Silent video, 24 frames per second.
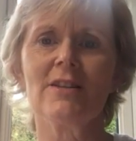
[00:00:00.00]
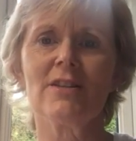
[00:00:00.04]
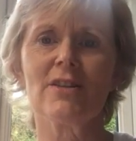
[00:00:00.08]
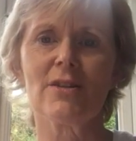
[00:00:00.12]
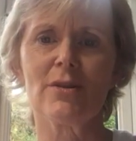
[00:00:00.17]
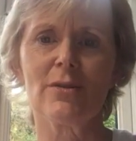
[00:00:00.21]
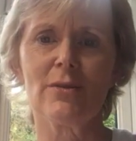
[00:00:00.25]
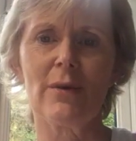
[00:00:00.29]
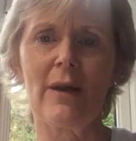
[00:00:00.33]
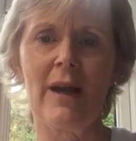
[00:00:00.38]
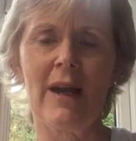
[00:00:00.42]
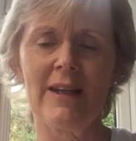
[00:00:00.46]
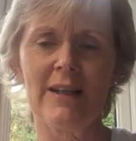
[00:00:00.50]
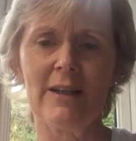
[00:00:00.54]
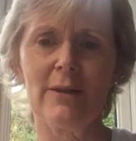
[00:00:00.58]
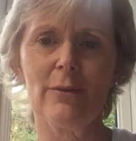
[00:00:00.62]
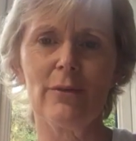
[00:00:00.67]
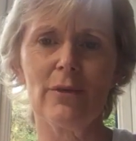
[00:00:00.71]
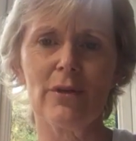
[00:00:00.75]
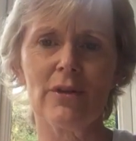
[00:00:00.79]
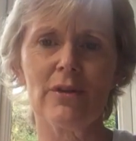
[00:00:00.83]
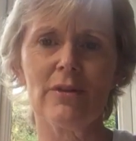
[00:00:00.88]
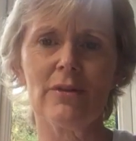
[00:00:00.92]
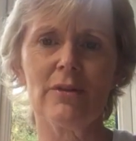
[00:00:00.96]
to
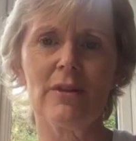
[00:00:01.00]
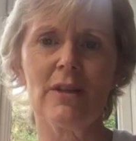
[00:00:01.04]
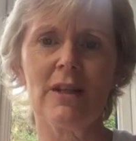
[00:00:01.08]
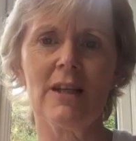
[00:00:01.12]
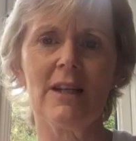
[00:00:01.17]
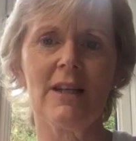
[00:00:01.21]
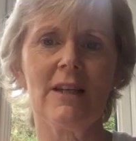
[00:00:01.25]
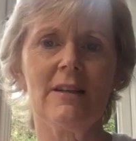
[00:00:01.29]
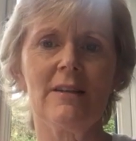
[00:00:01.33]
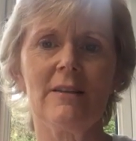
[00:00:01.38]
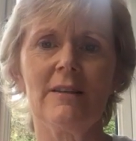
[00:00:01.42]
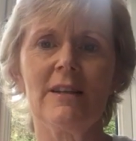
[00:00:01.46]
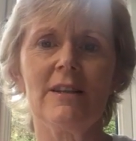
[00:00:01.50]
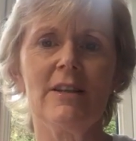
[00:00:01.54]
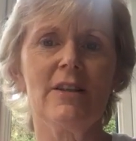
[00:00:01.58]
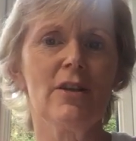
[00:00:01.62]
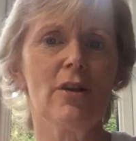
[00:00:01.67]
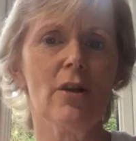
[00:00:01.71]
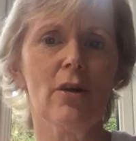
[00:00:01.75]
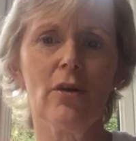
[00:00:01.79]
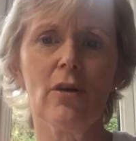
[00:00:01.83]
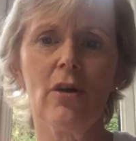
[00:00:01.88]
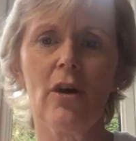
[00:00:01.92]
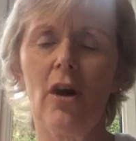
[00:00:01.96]
anyone,
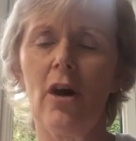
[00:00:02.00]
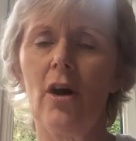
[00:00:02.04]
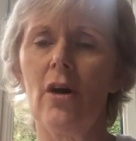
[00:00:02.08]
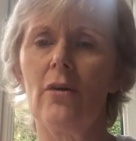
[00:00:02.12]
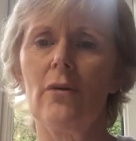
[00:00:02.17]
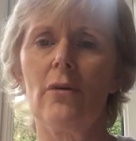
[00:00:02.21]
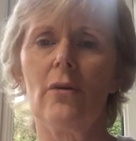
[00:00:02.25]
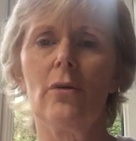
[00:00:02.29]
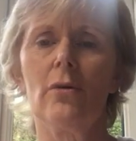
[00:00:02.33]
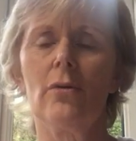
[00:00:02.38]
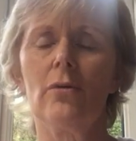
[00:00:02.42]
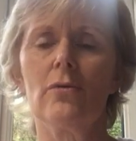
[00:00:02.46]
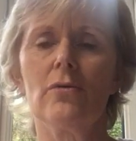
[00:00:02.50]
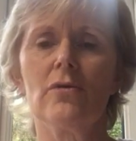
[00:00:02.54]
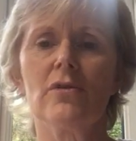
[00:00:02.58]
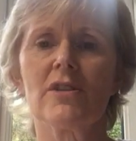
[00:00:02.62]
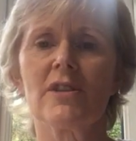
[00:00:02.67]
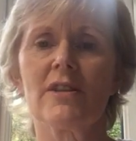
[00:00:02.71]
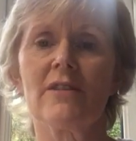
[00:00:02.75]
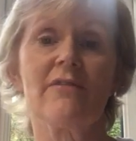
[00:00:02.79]
young or old.